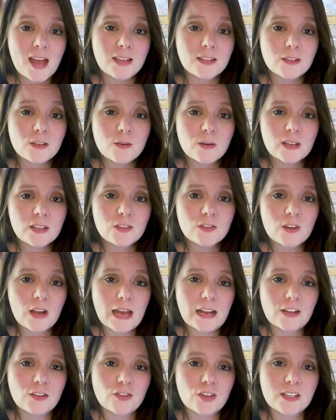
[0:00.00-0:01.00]
As a UX
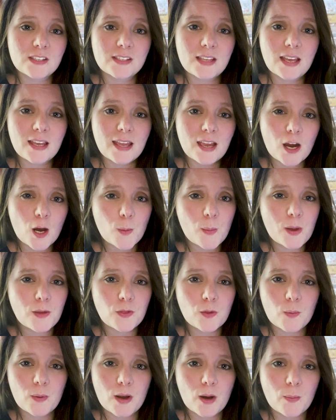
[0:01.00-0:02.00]
strategist, I care about
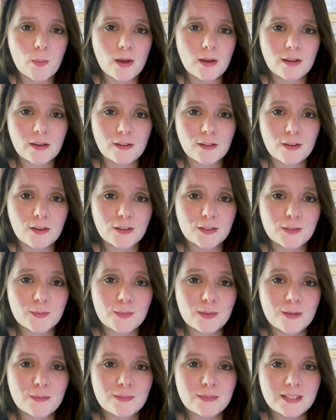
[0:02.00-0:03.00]
the way our product looks,
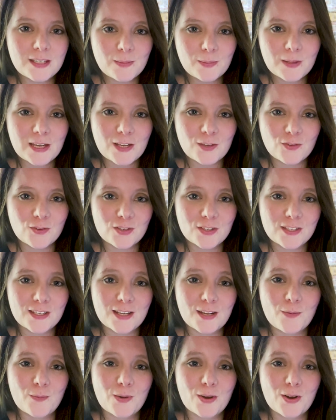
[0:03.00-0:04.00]
but I'm deeply interested
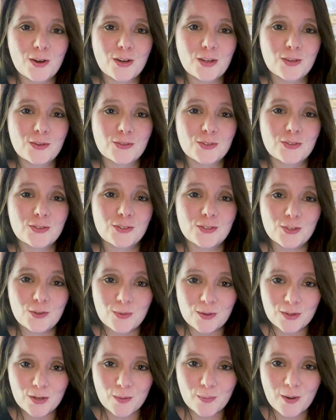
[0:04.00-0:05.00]
in what our users do
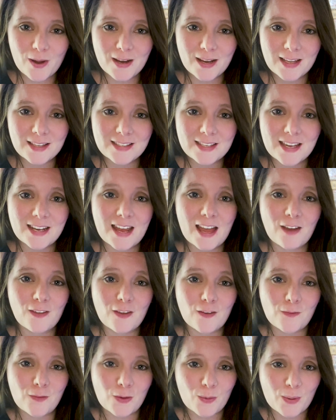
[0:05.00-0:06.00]
with our product and how
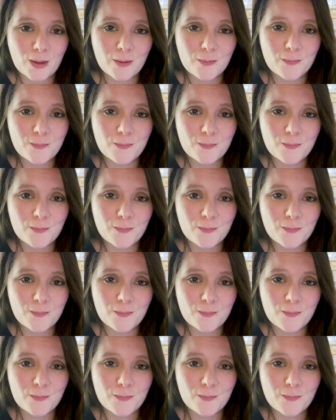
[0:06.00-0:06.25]
they view it.